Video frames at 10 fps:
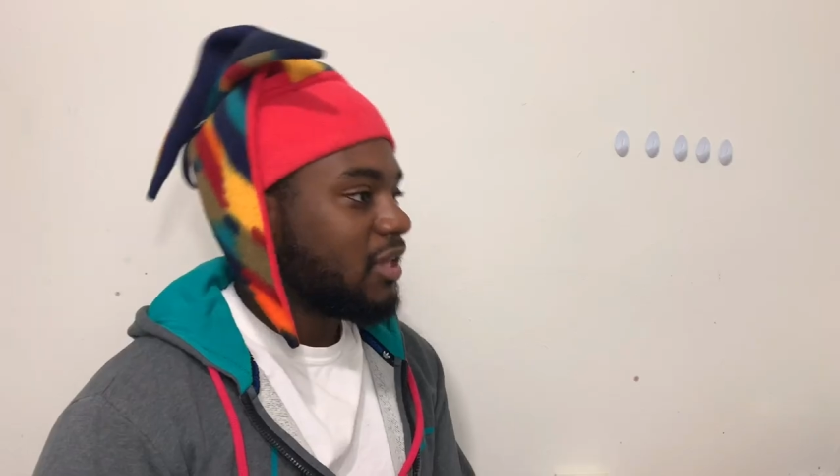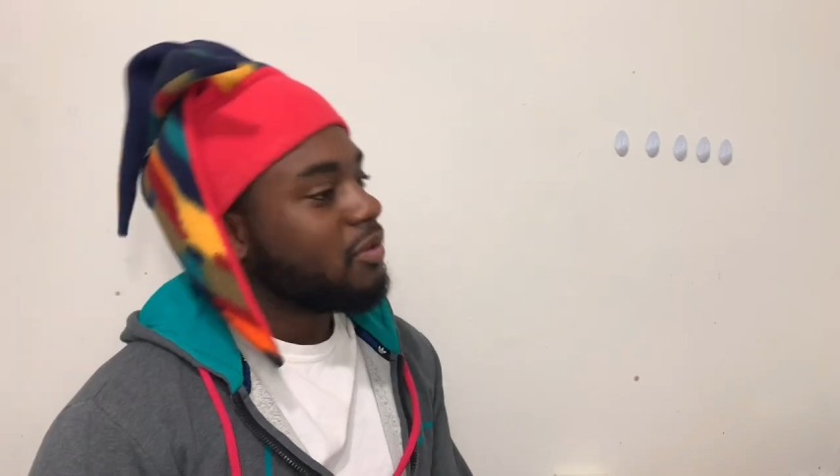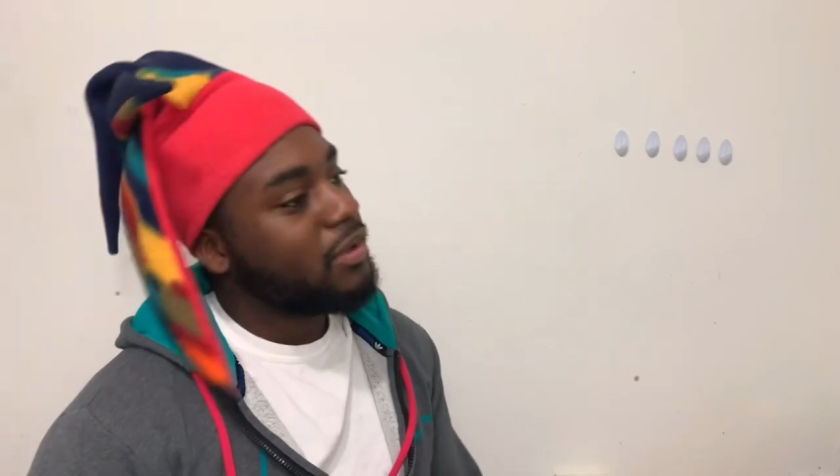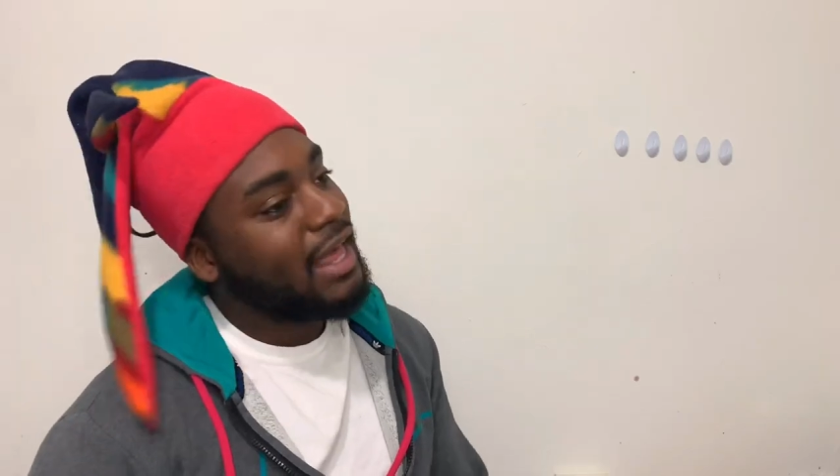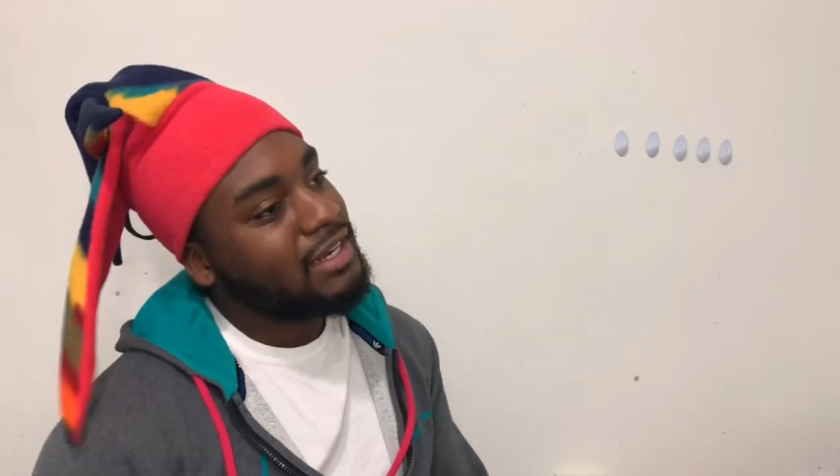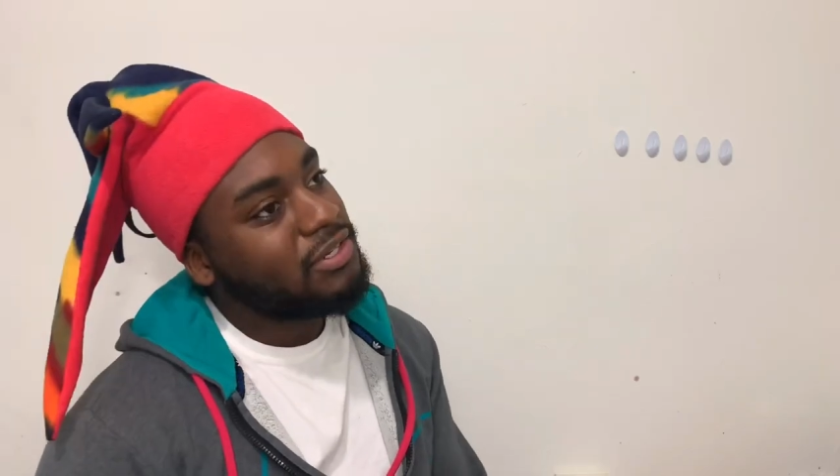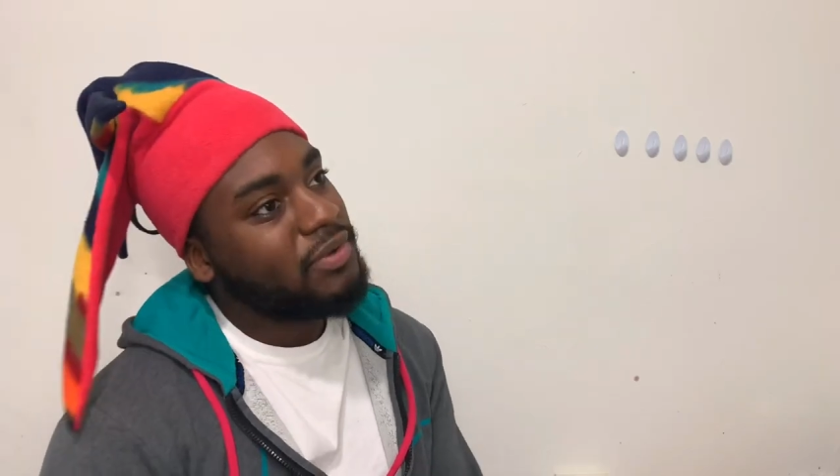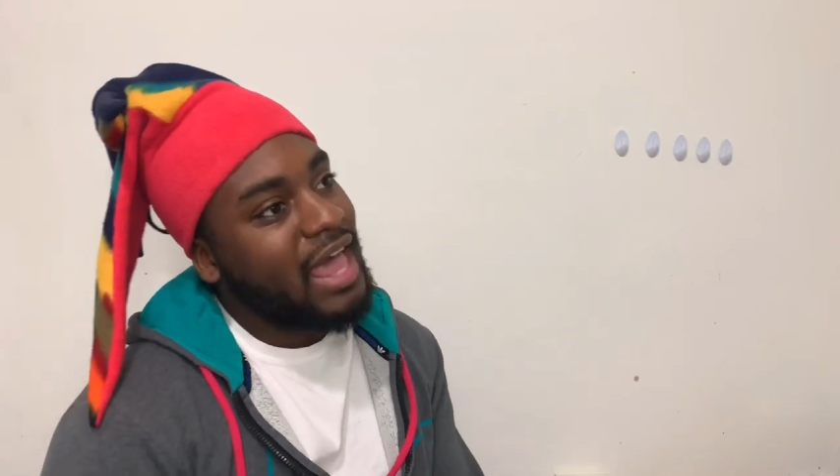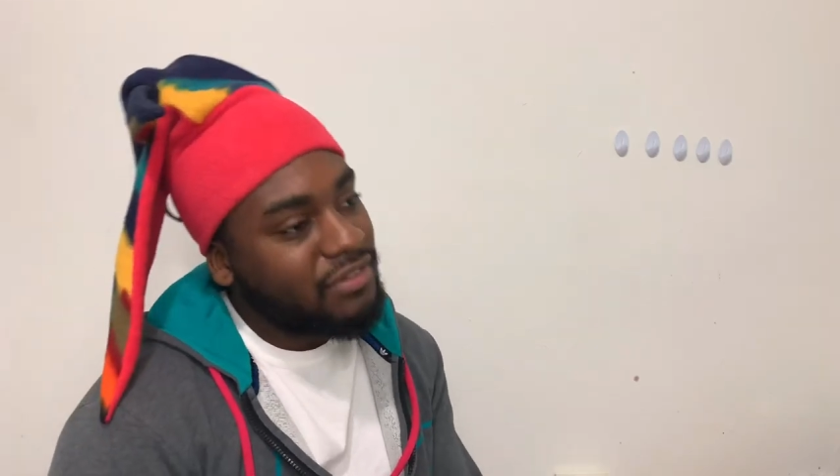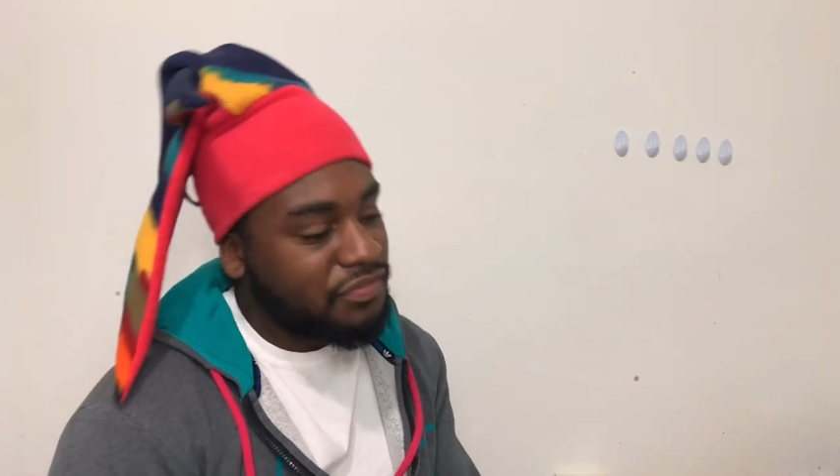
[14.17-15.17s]
Well, I do
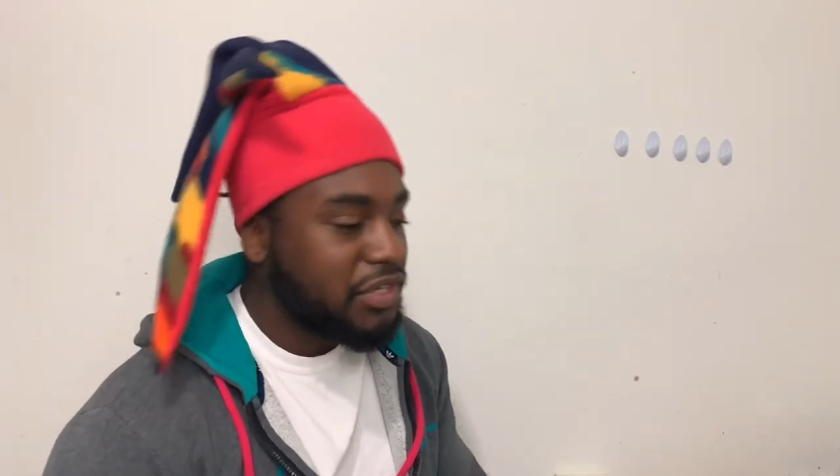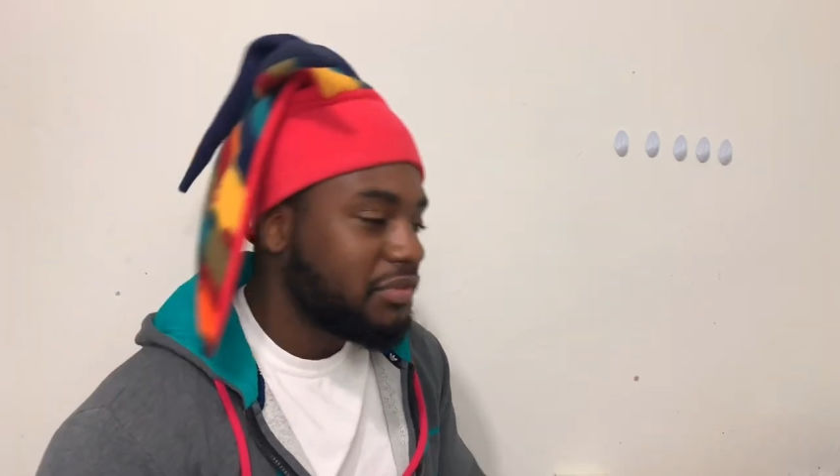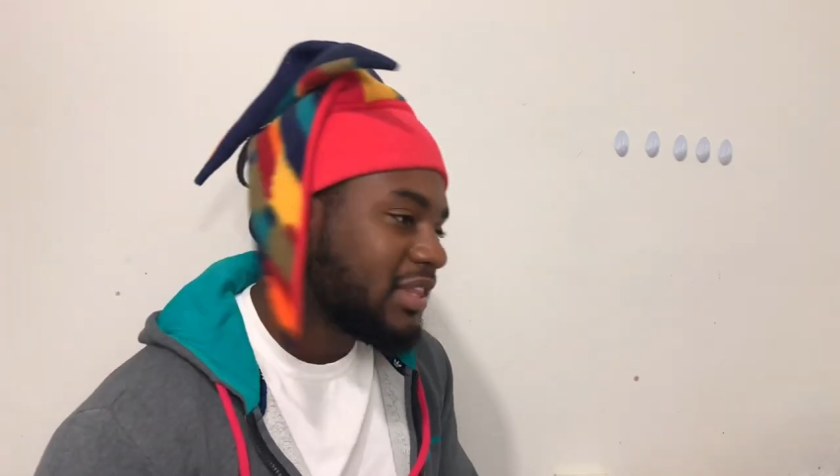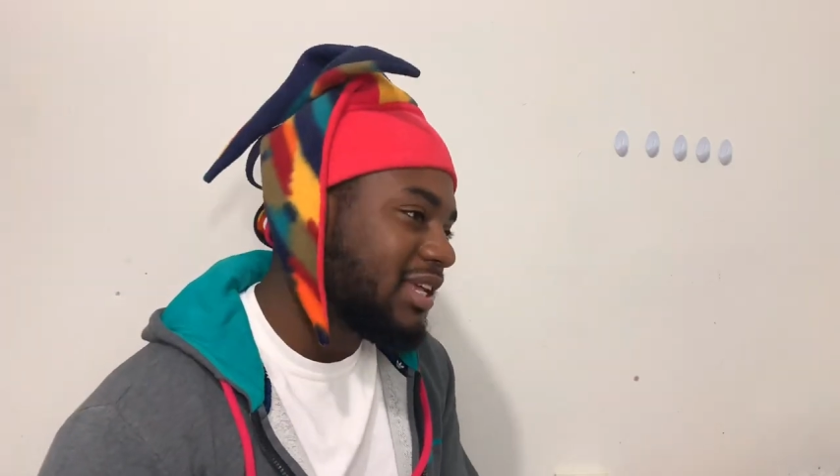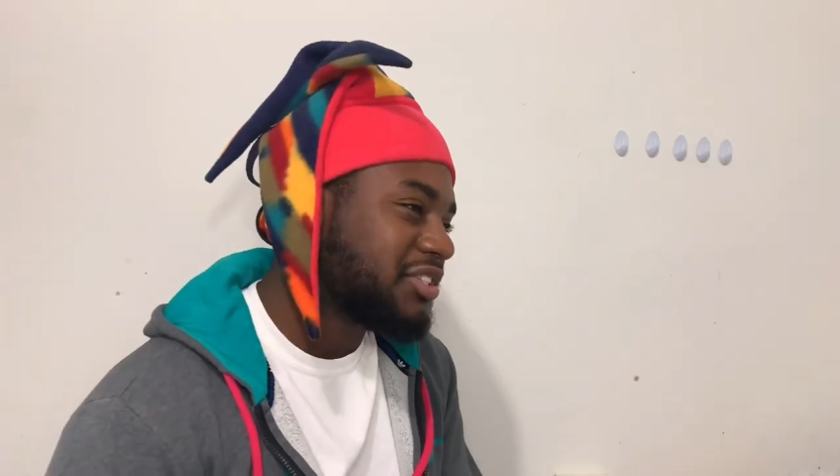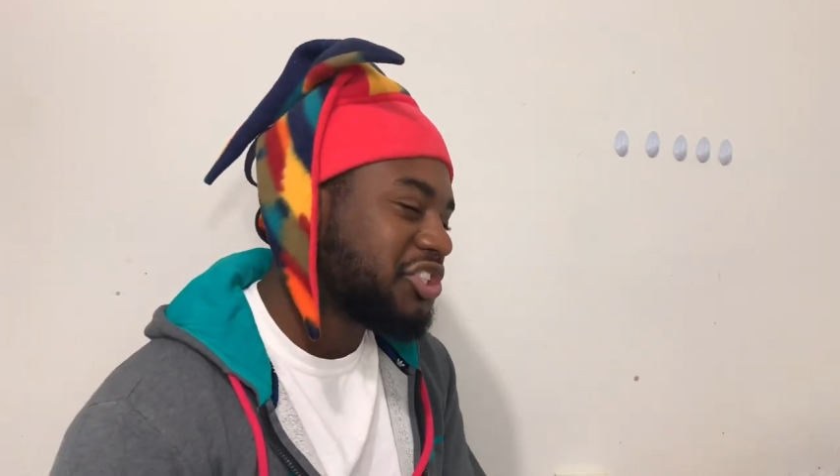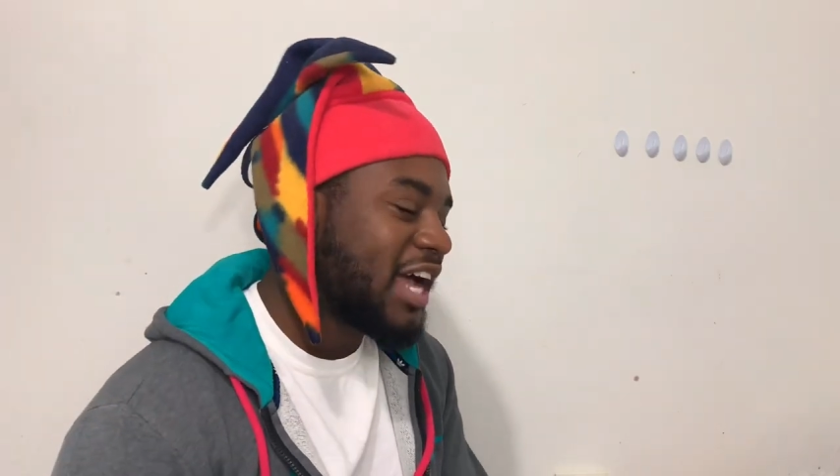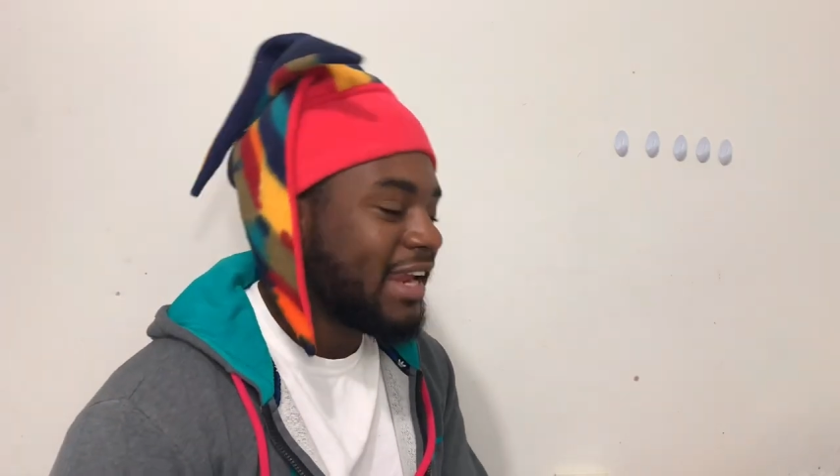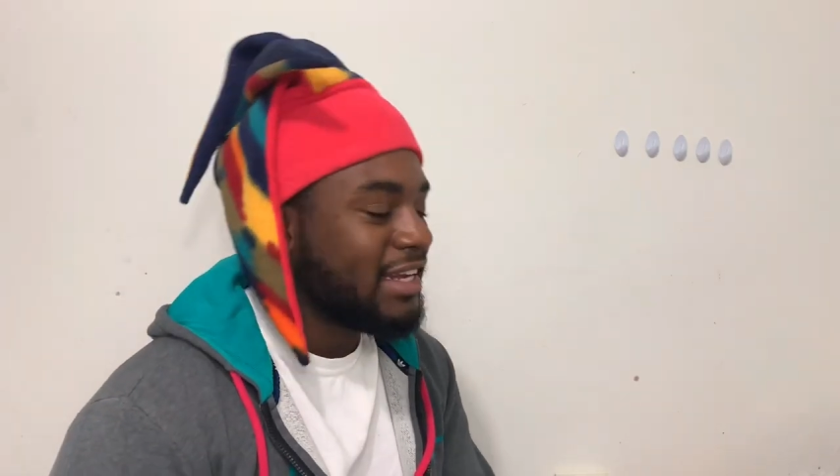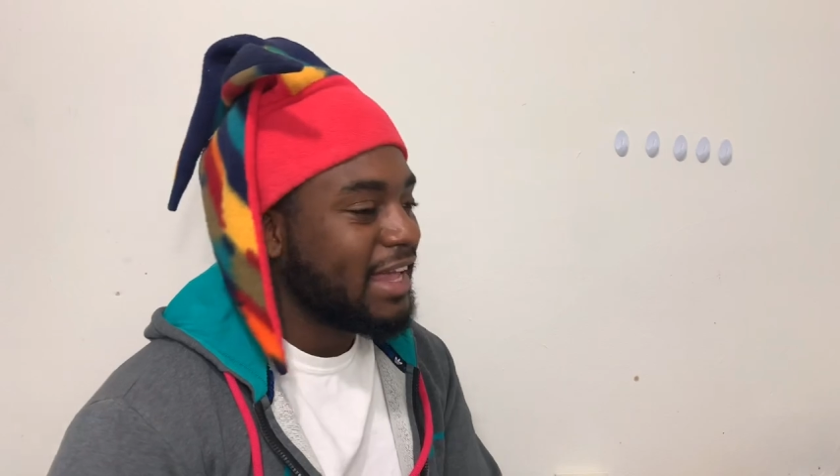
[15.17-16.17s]
have a few things
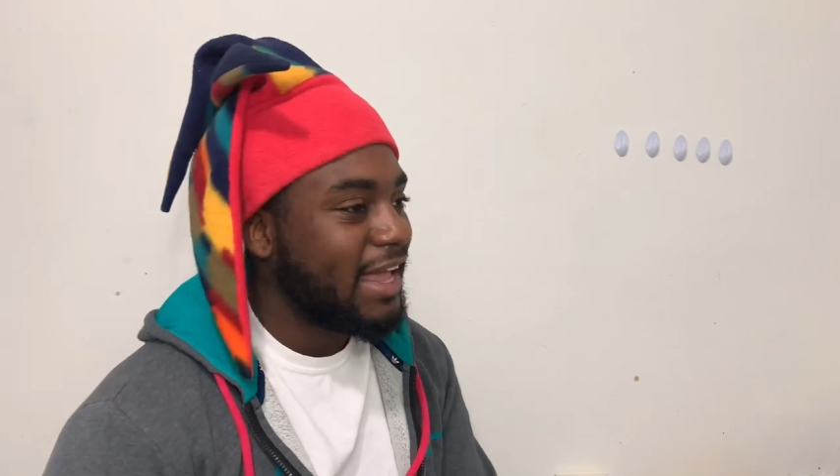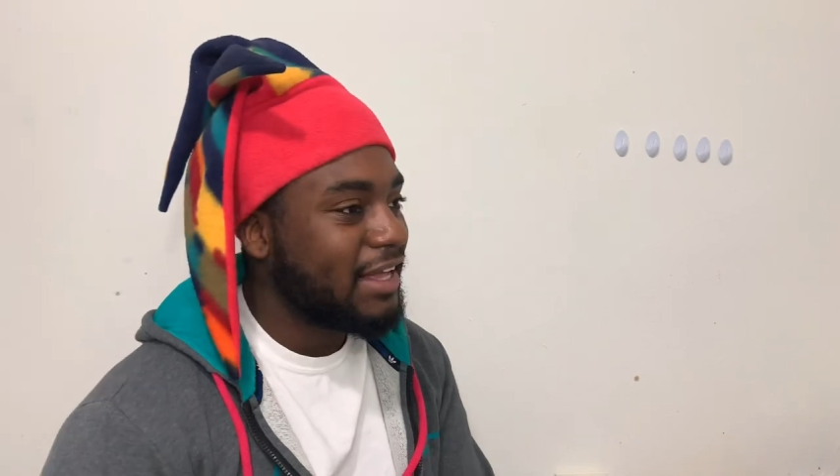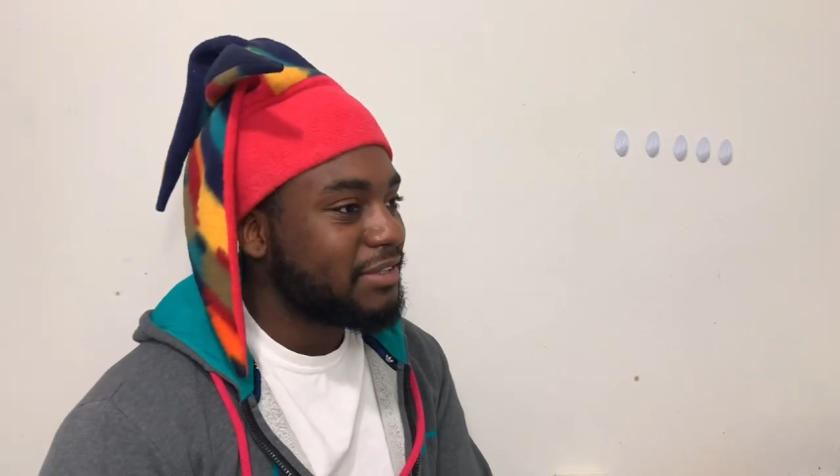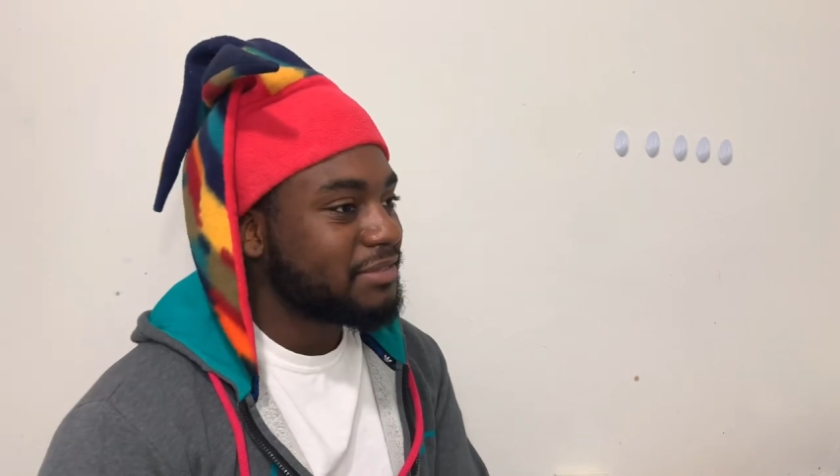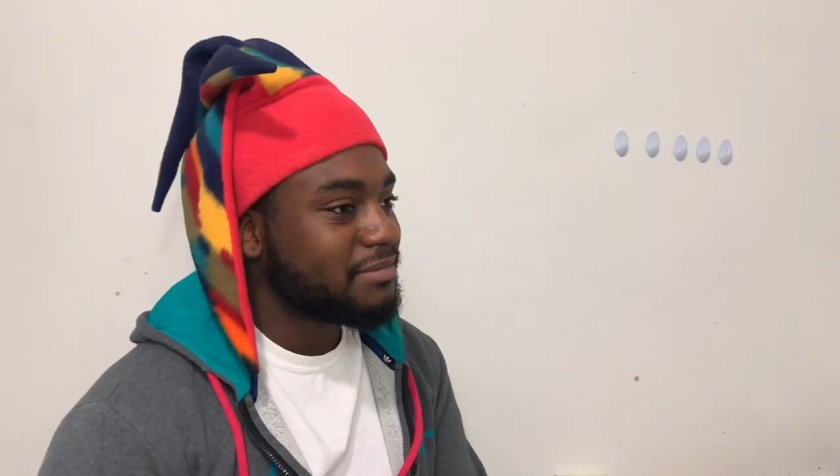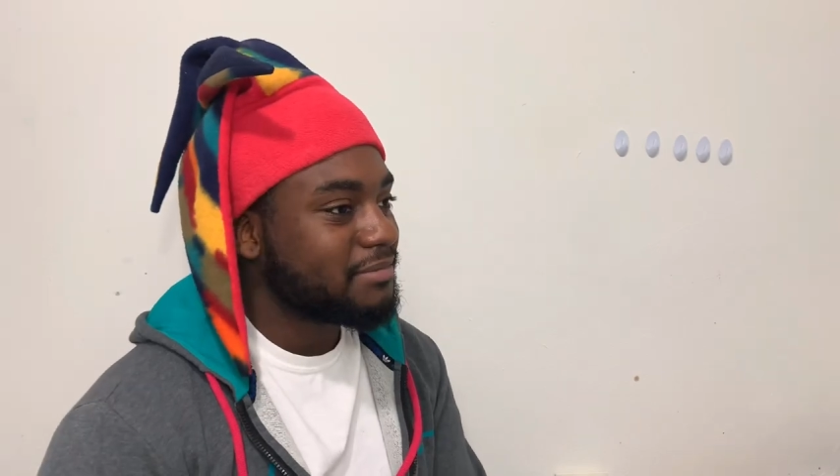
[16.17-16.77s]
jotted down.